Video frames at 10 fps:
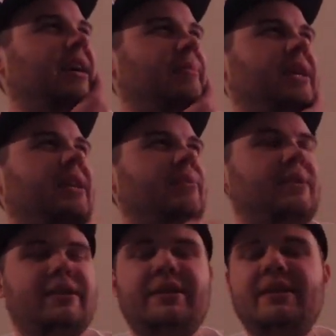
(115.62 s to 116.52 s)
I mean,
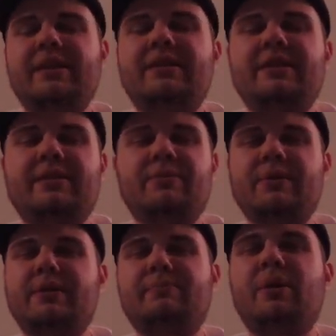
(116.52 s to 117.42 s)
it just
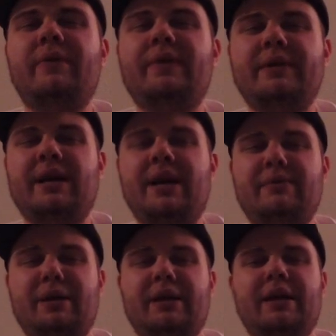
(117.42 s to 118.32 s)
was perfect
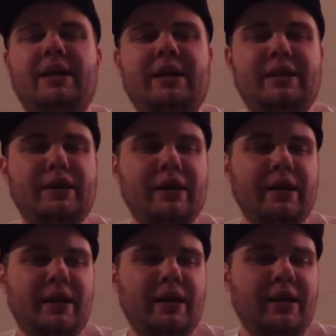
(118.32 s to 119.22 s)
timing, and
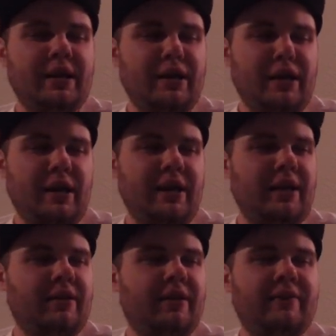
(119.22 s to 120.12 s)

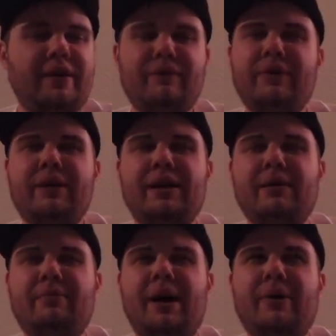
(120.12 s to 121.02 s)
I loved everything
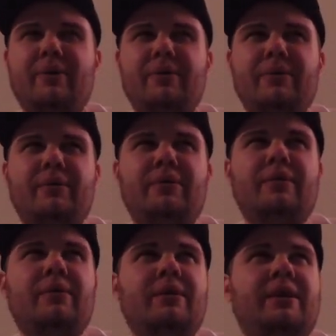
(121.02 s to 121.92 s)
about
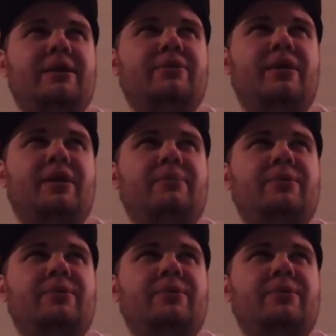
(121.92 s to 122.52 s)
electronic